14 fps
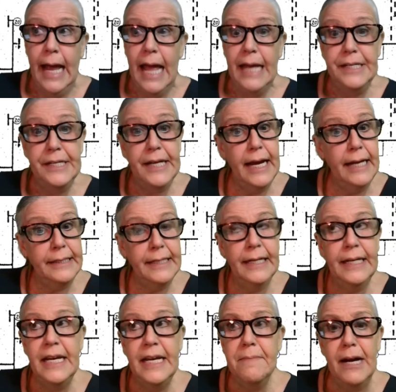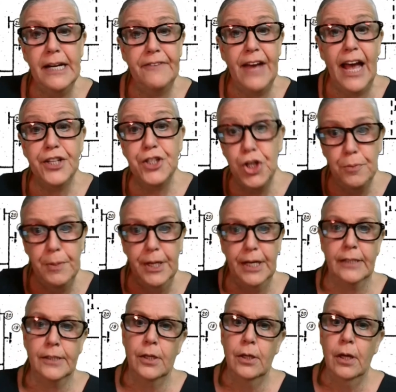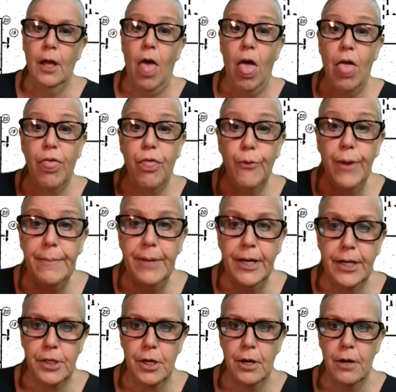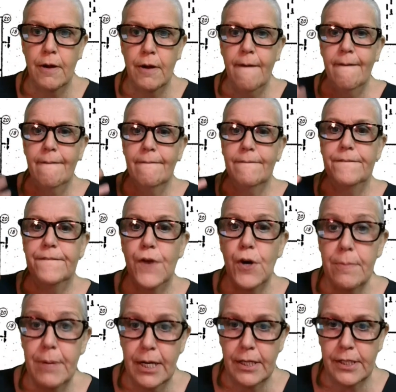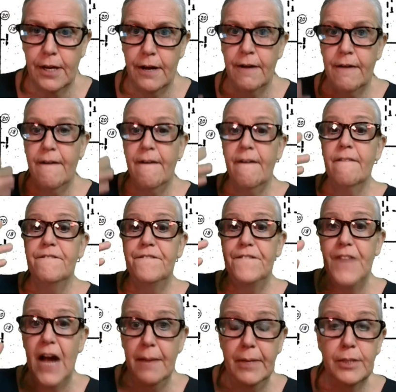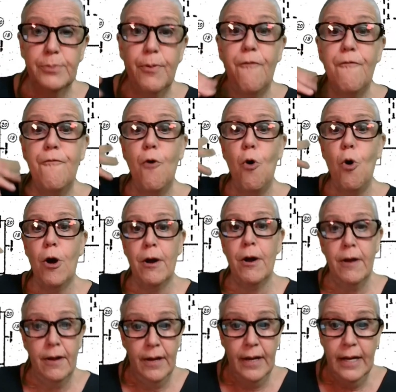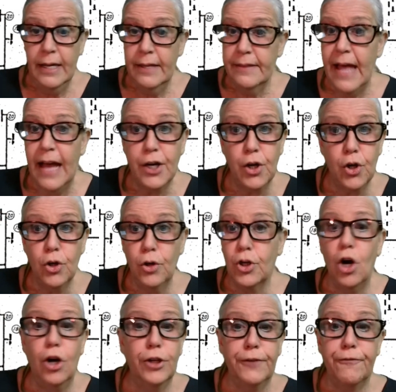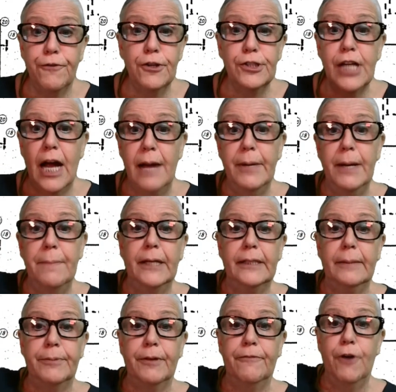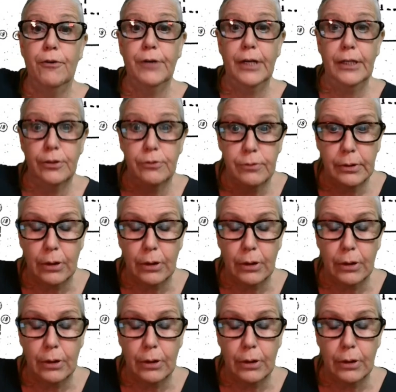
And yet he might have had two minutes, three minutes, four minutes, five minutes before that girl called the first time and he picked up the phone and